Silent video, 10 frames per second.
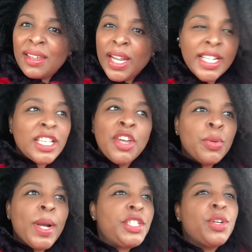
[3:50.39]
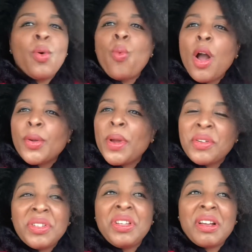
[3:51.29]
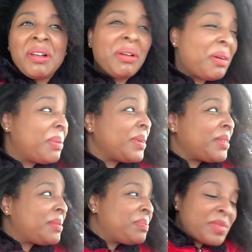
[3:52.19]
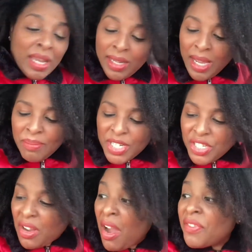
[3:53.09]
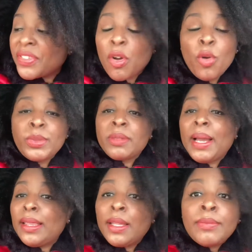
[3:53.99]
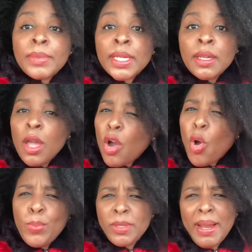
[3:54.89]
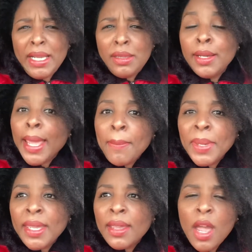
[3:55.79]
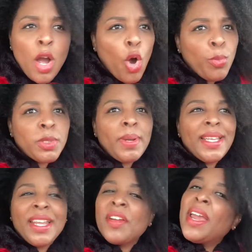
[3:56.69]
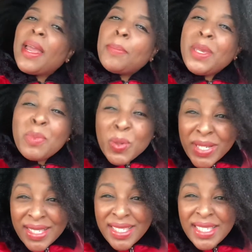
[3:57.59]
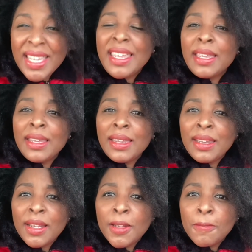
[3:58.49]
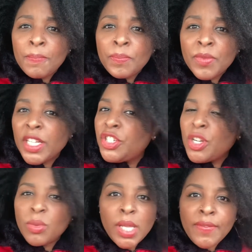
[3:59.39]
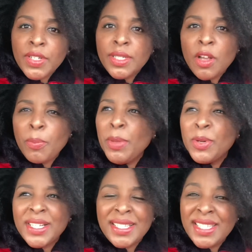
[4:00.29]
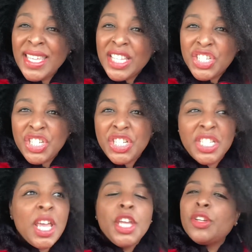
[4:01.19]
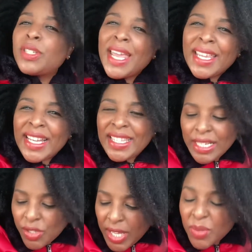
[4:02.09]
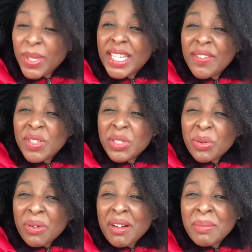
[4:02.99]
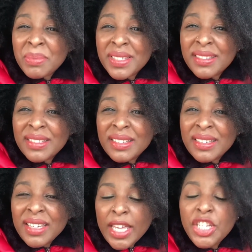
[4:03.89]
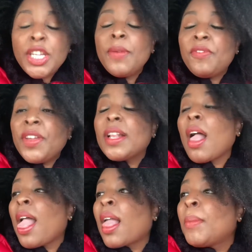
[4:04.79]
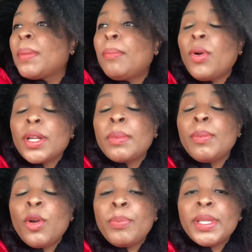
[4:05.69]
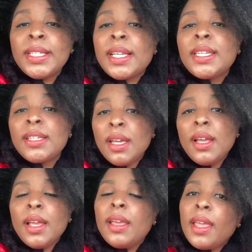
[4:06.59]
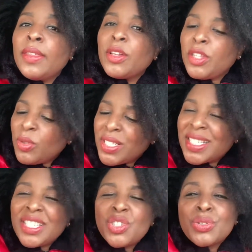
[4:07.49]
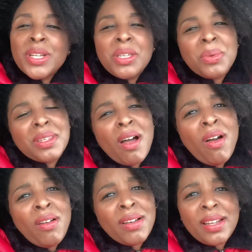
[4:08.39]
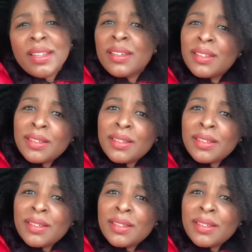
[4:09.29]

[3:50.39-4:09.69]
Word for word: Because otherwise, you're going to walk around here looking, oh, well I got much to offer. I hope somebody love me. I hope somebody look at me. I hope somebody care. And people can see that you don't yourself. People can see that you just, you'll take anything. So that's why they give you little crumbs. And you keep thinking, oh, give me more, give me more, please. I need, and they'll just string you along, honey.